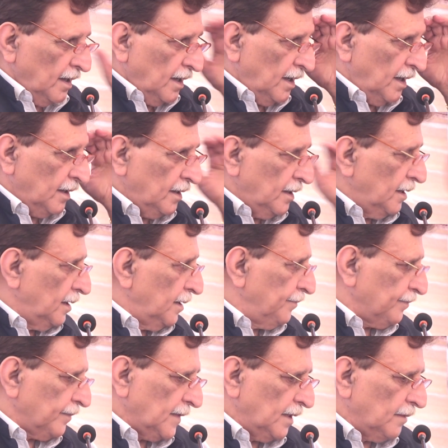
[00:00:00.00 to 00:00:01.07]
And
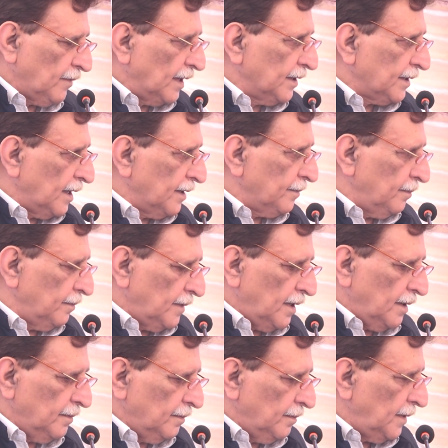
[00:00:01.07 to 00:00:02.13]
in one tent,
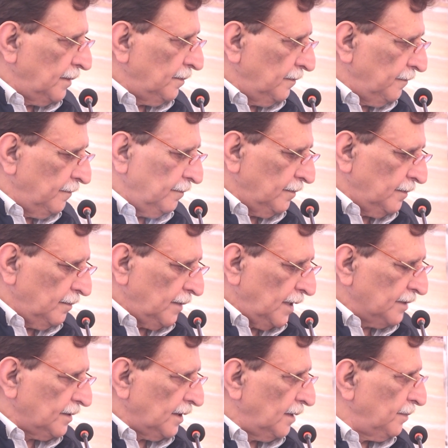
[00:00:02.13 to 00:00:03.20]

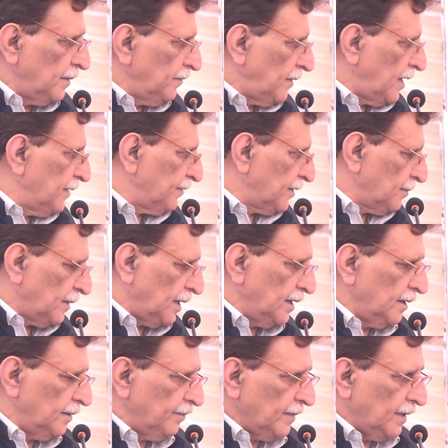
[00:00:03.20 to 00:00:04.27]
myself, my wife, and my
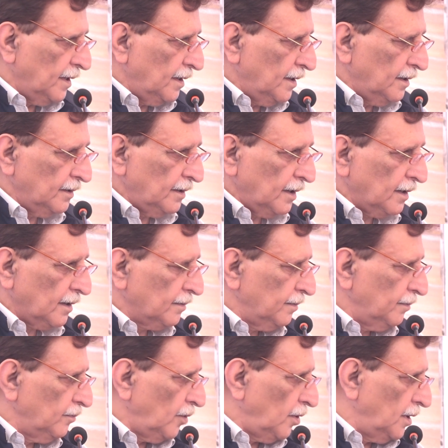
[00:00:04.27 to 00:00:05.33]
younger
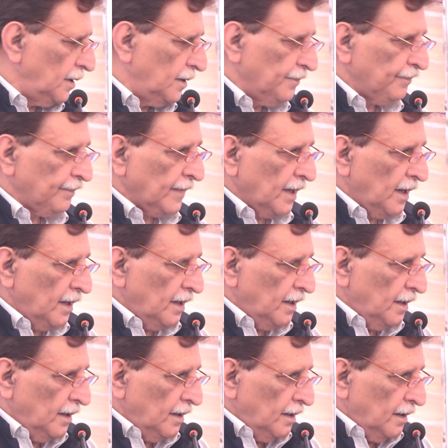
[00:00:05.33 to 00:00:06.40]
boy,
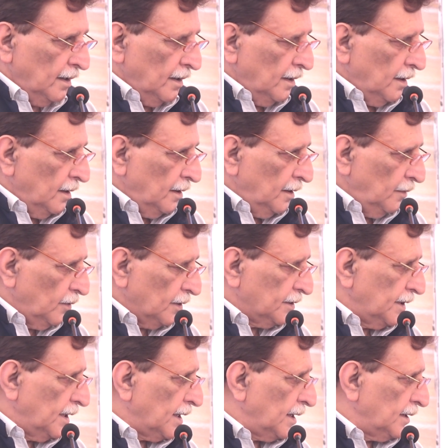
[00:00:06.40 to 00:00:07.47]
he was
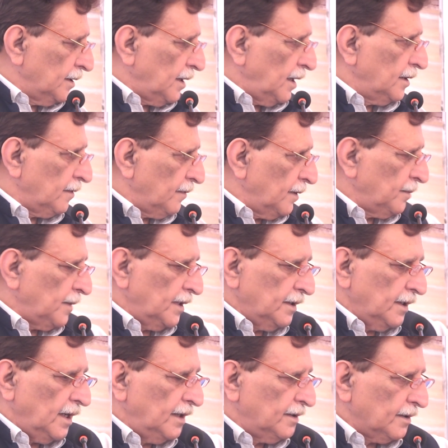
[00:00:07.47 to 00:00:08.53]
there, and the other one, my
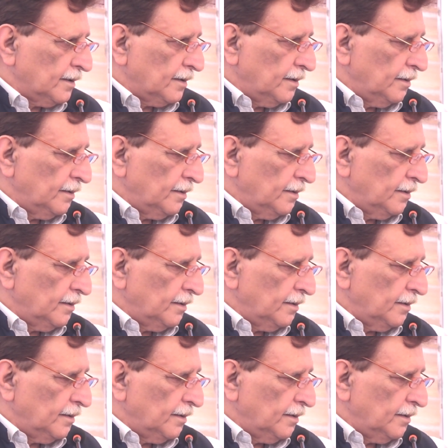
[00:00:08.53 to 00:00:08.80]
elder